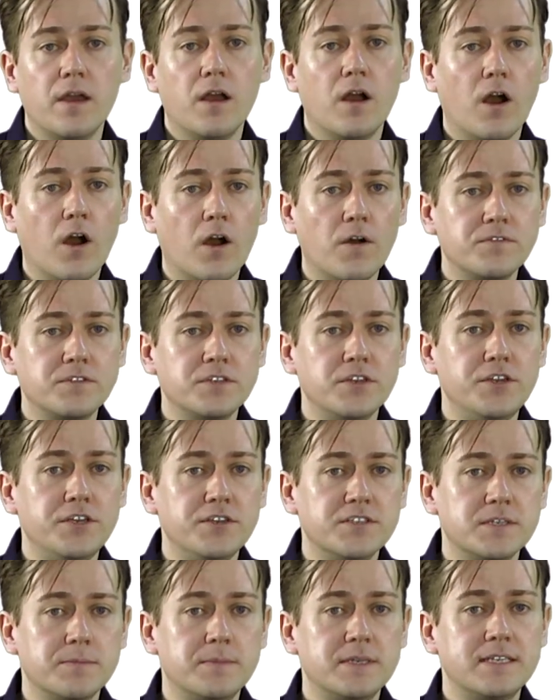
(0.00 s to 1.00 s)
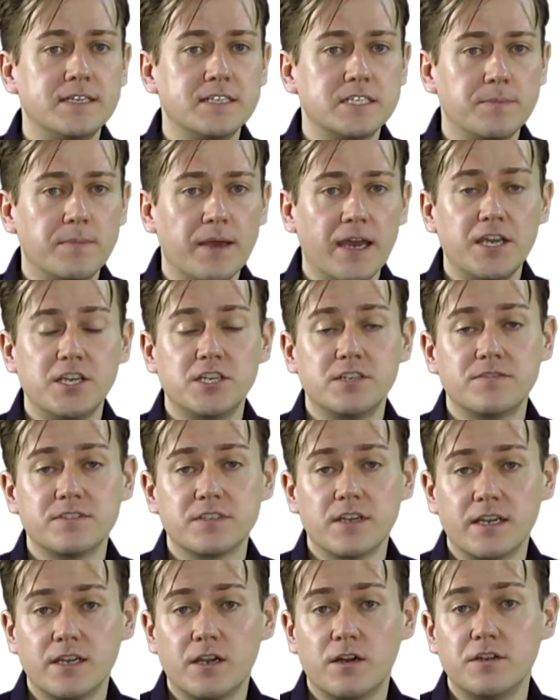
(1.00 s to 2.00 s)
often use the participation of
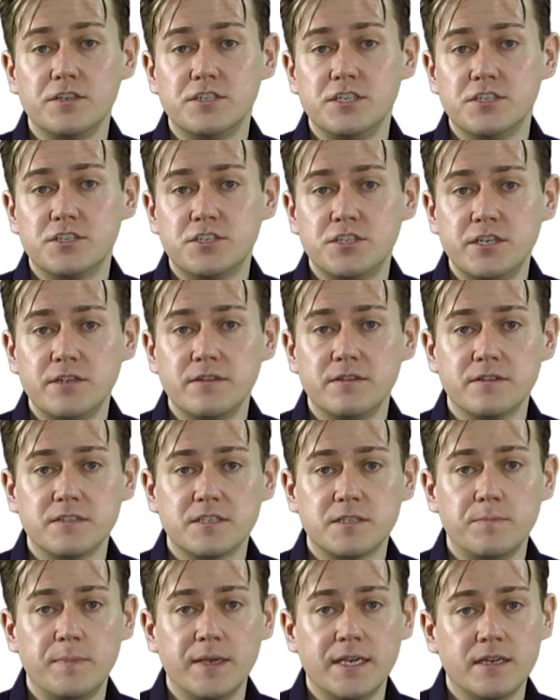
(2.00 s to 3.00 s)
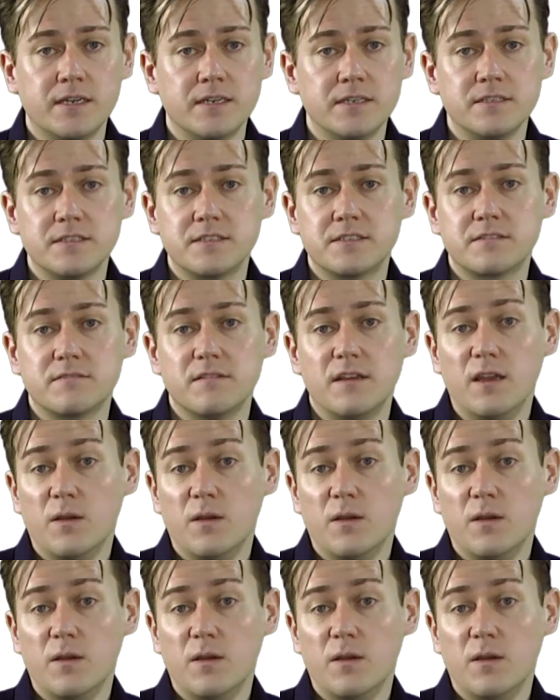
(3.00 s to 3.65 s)
psychology students because,